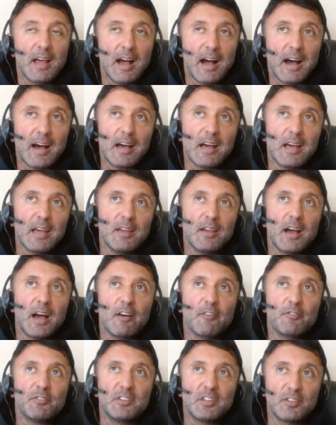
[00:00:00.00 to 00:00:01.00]
I
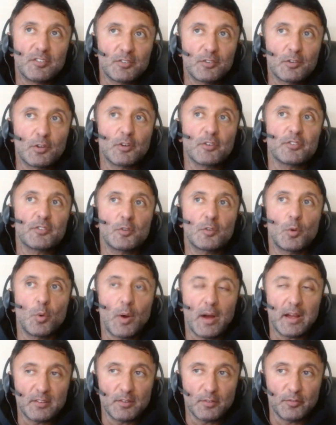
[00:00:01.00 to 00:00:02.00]
have discussed
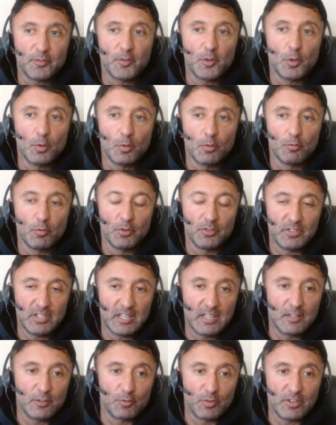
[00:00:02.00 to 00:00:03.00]
quite a few
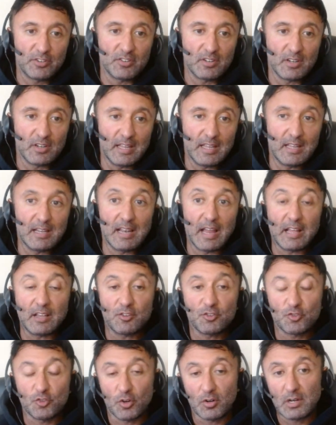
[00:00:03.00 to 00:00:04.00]
routines recently, like
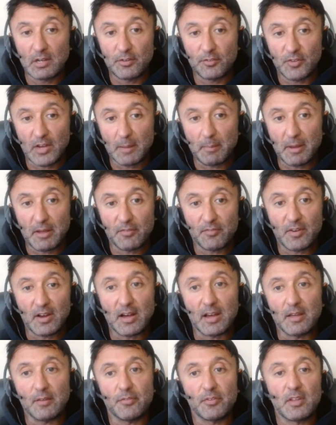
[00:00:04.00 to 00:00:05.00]
strong lifts
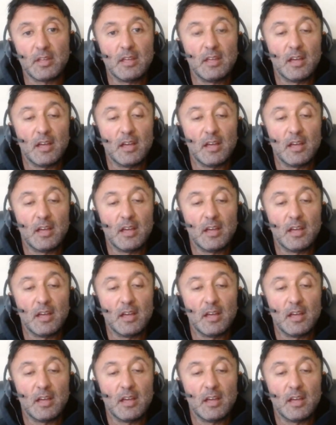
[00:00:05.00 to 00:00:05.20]
5x5,